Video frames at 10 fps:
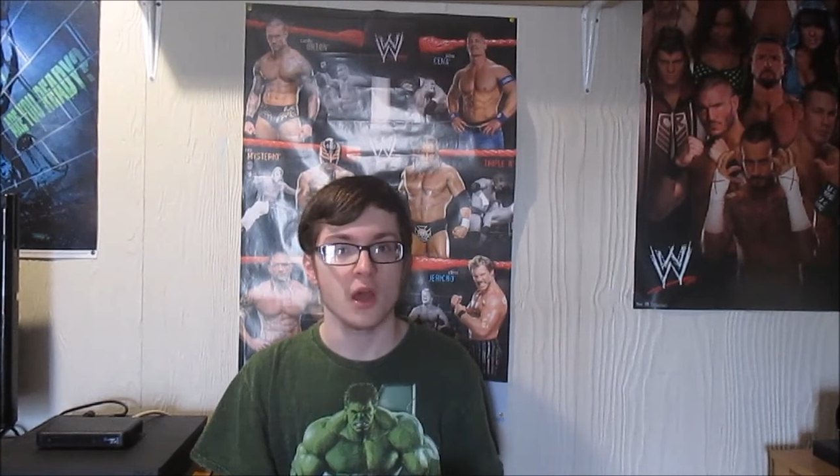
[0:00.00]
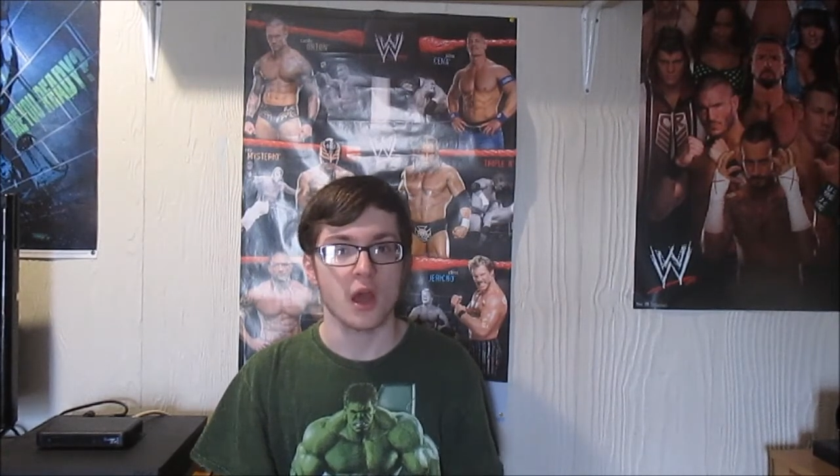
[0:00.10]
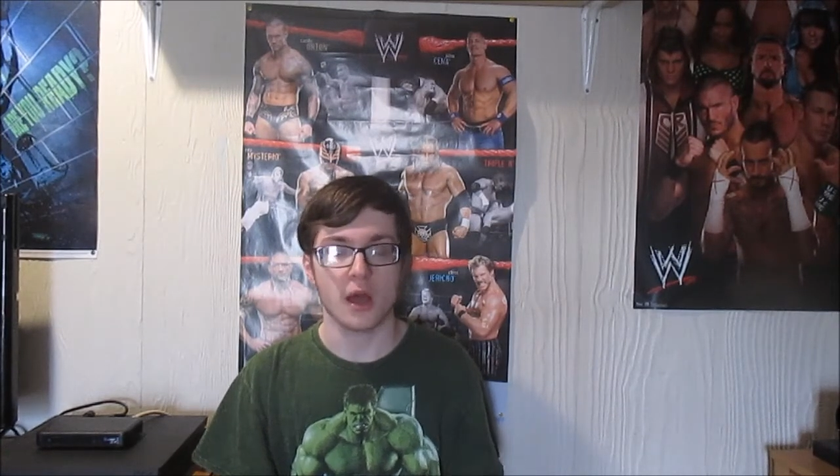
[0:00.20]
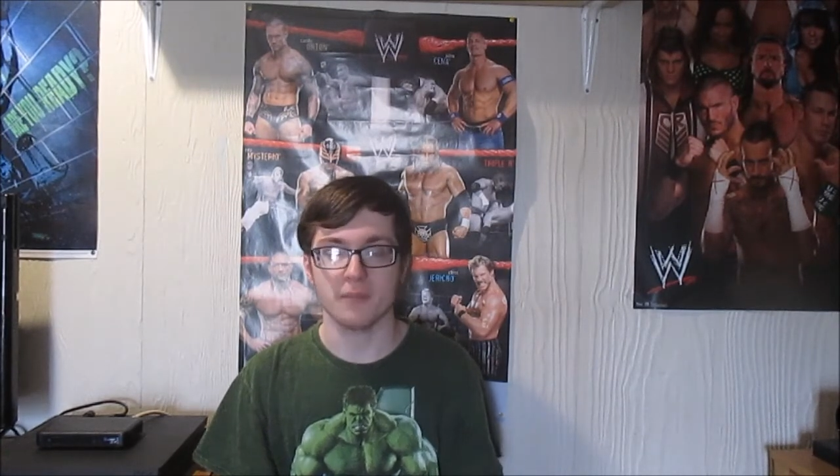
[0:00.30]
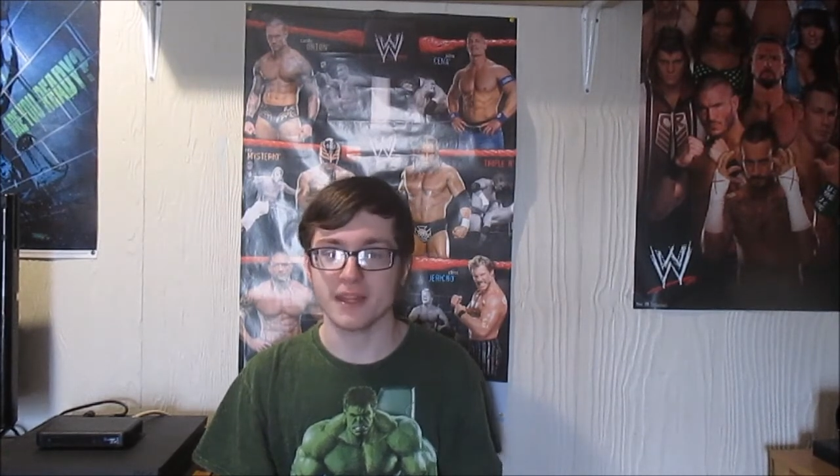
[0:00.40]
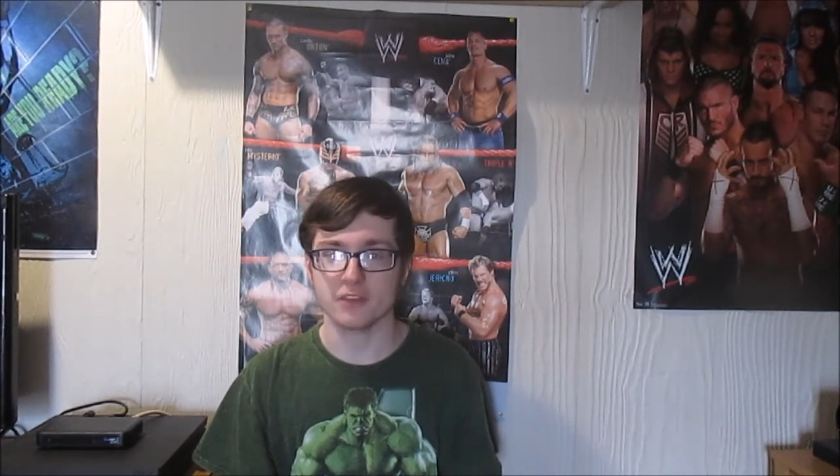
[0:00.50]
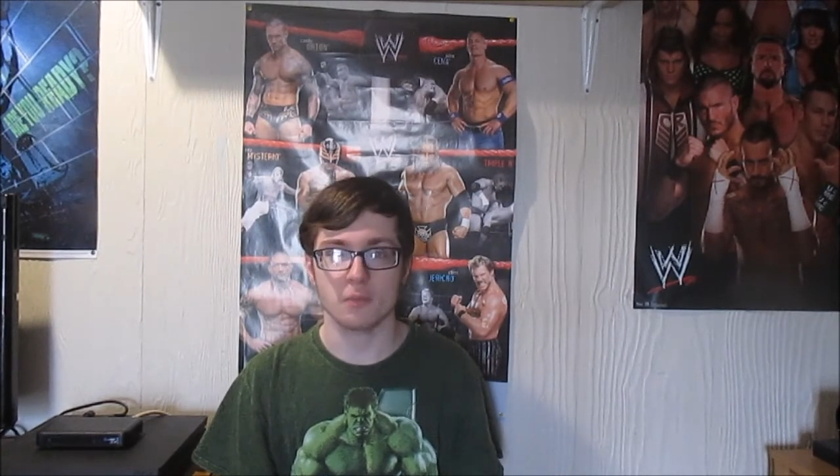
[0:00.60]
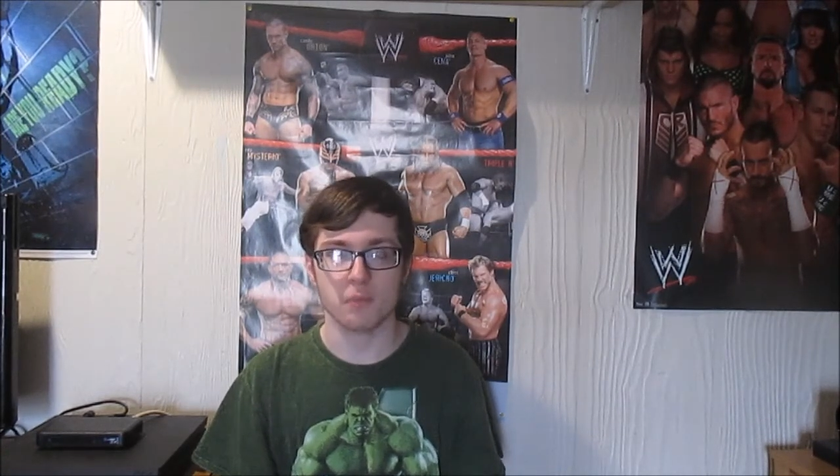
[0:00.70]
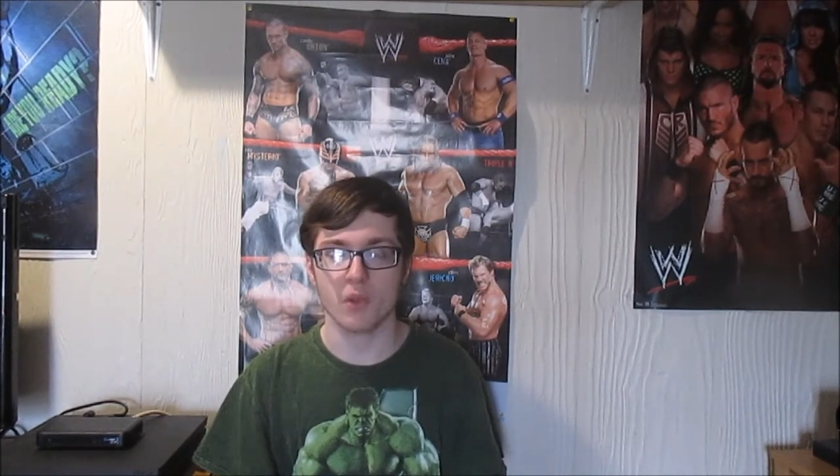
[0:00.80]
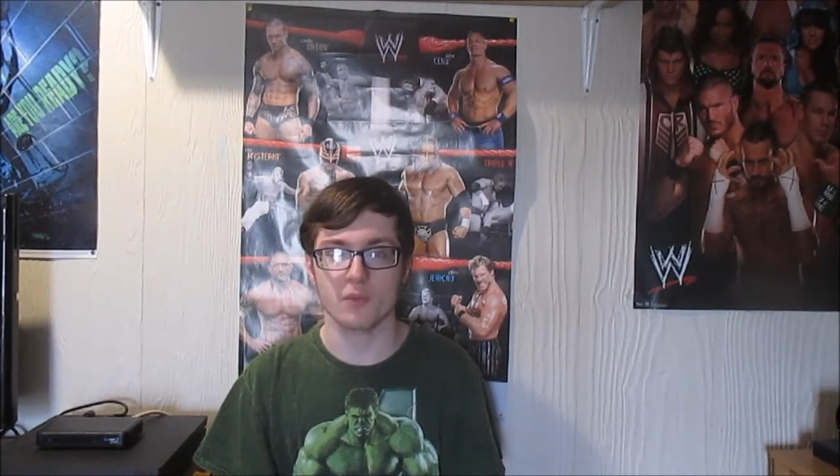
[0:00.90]
Um, not to
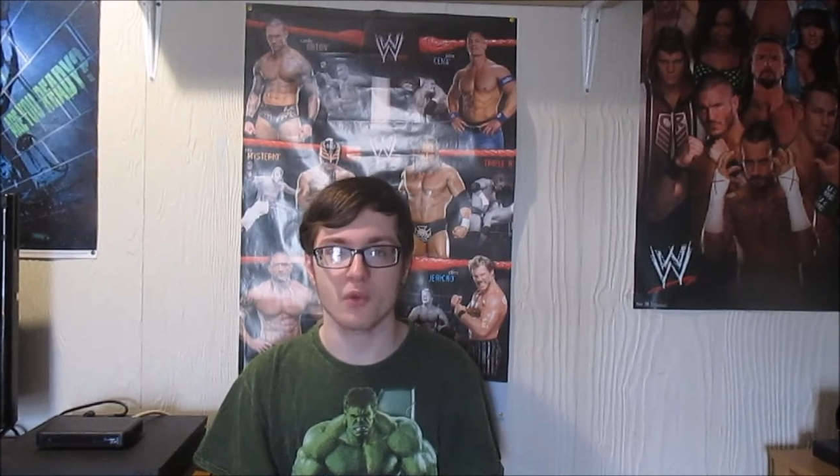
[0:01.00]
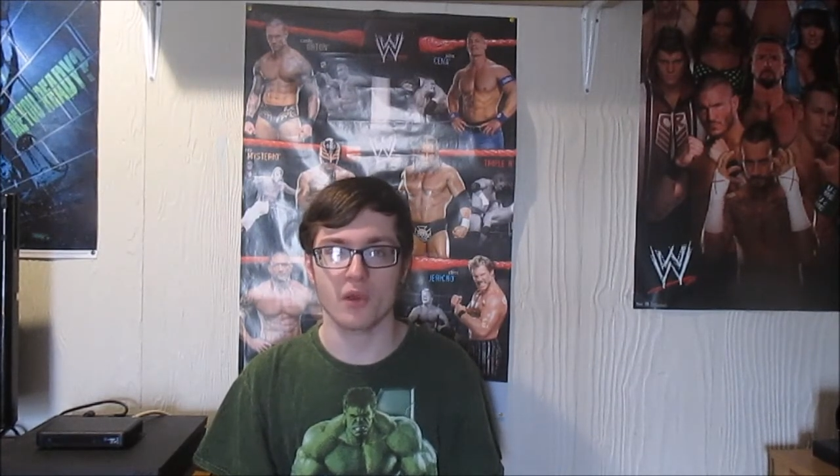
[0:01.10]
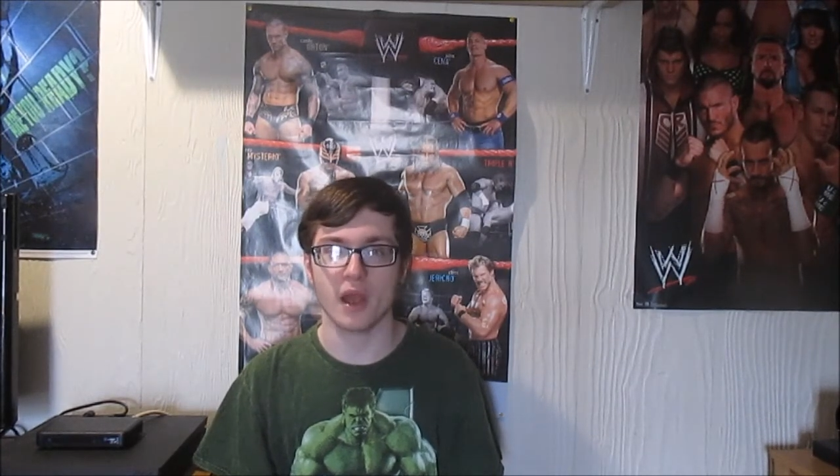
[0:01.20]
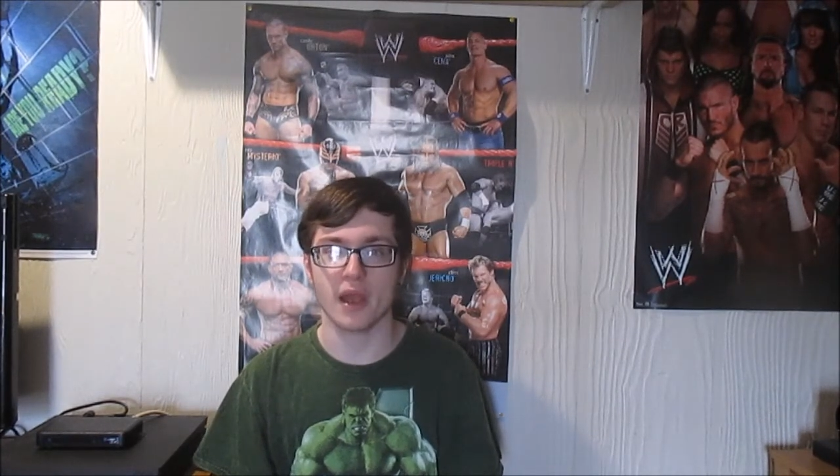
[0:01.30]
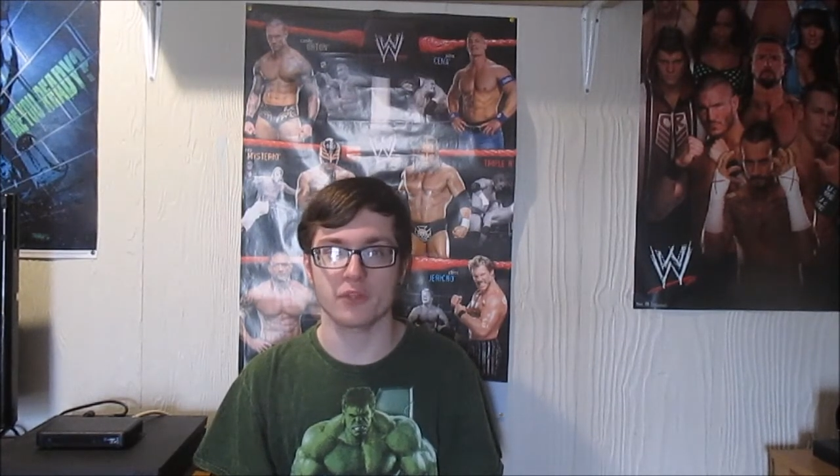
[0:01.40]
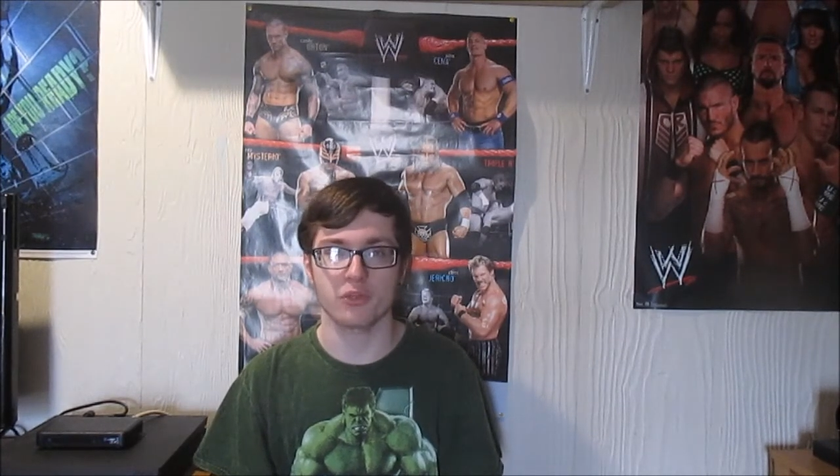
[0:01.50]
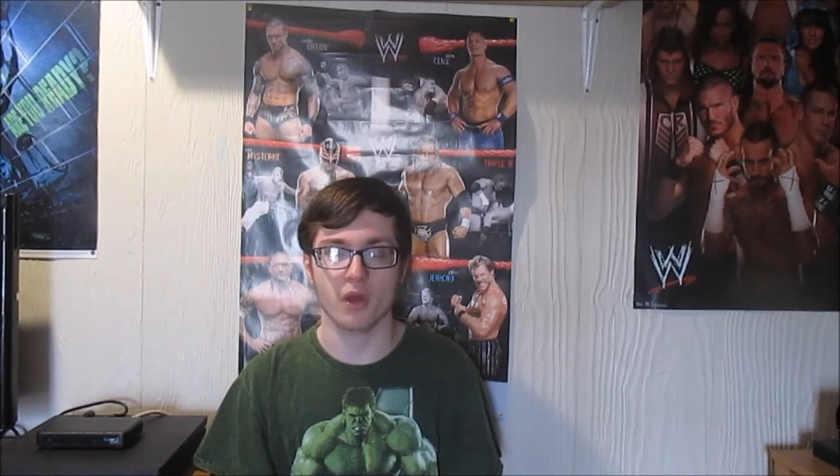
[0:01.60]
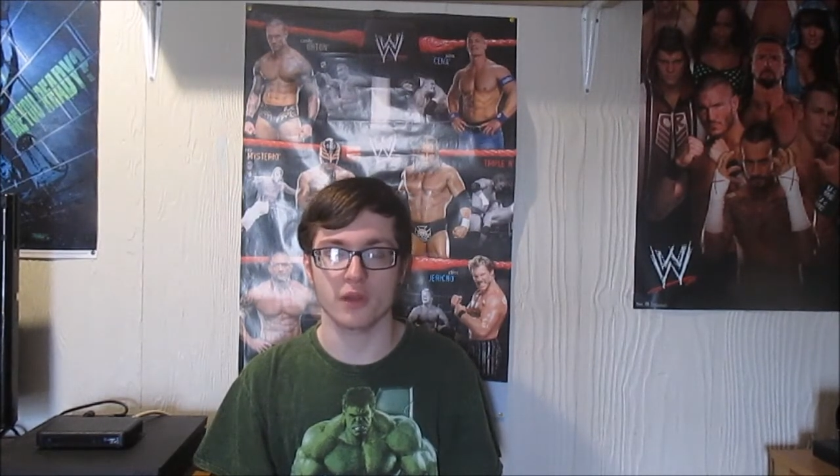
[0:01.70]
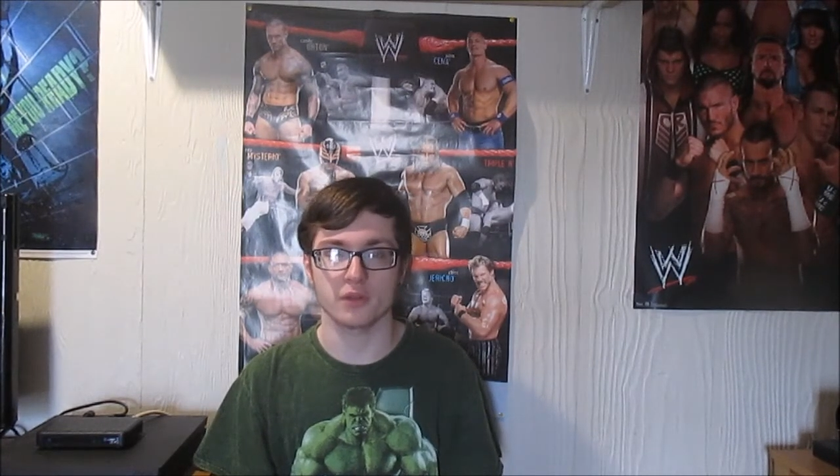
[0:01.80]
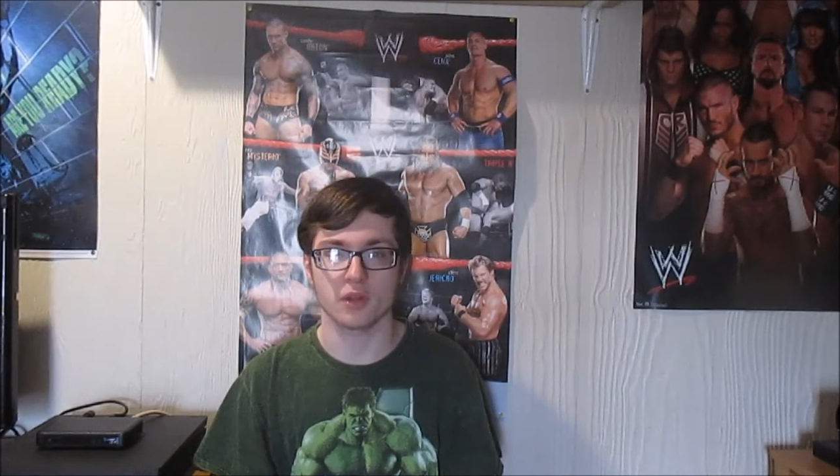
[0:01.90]
the point where I
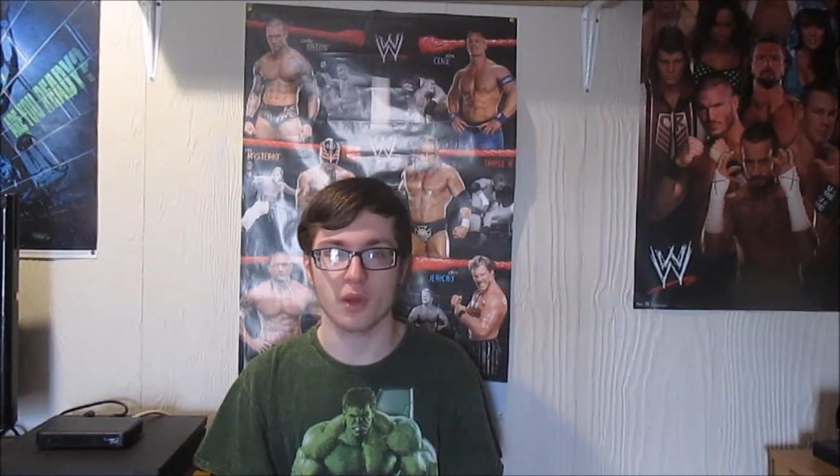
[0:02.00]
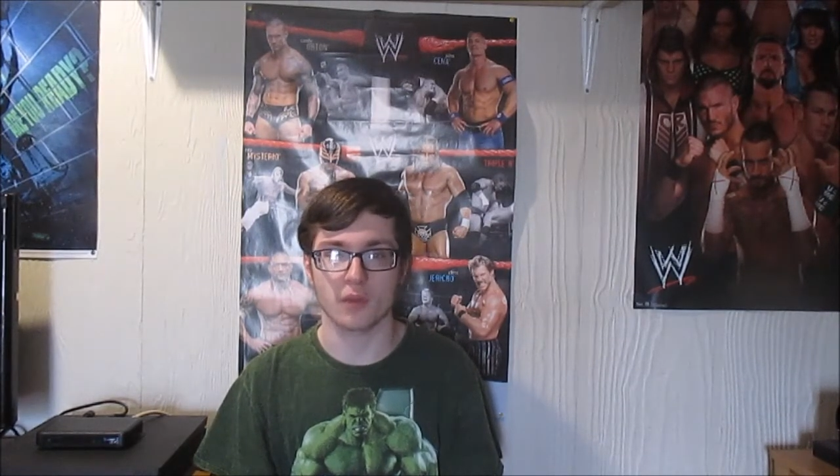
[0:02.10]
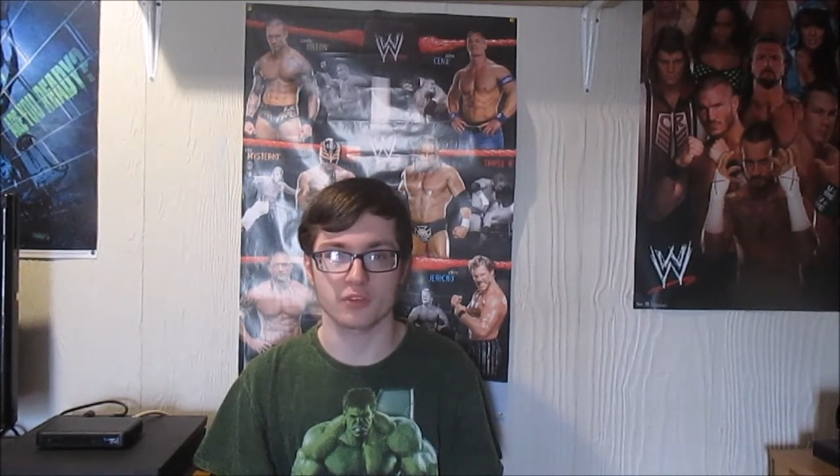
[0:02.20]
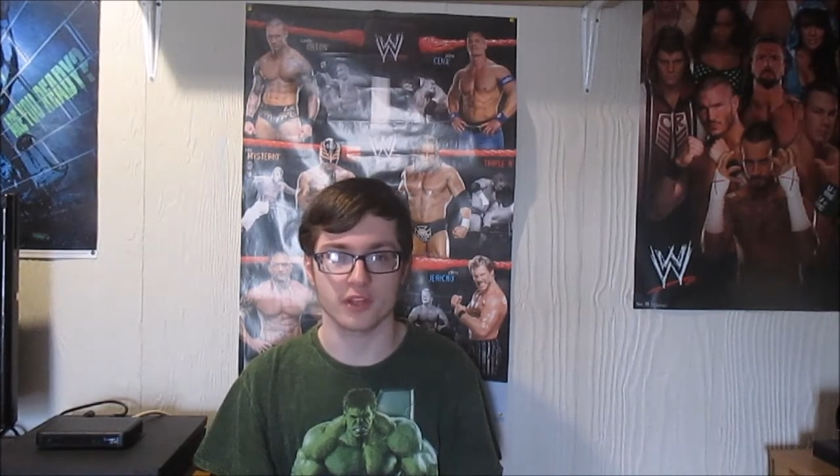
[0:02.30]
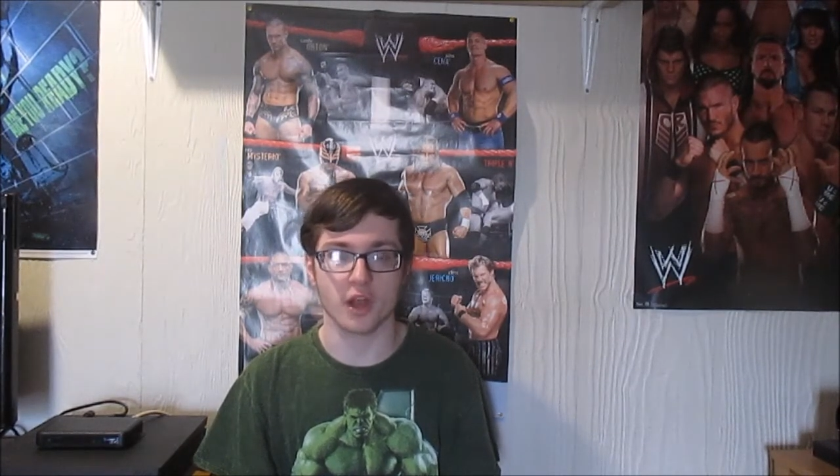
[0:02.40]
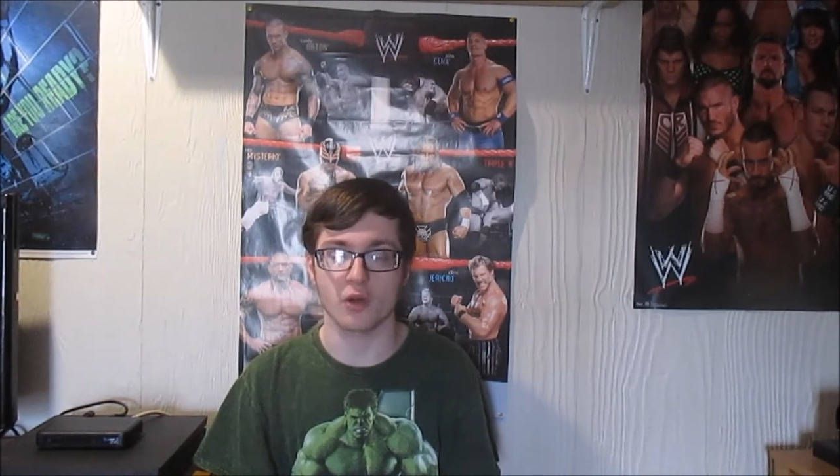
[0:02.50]
thought, you know, I was like,